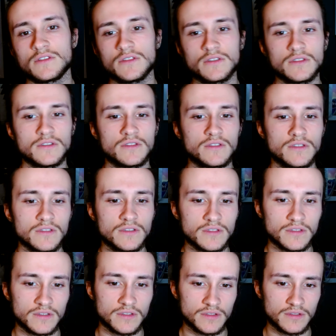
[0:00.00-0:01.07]

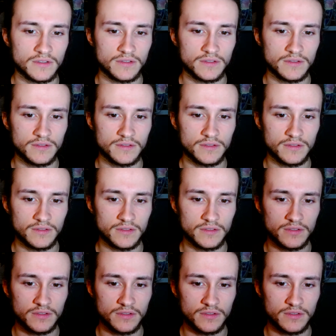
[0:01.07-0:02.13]

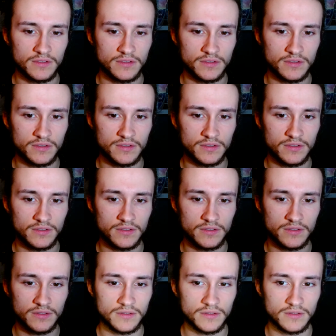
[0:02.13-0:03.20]

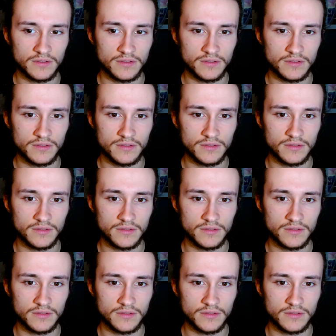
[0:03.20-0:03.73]
(no one is talking)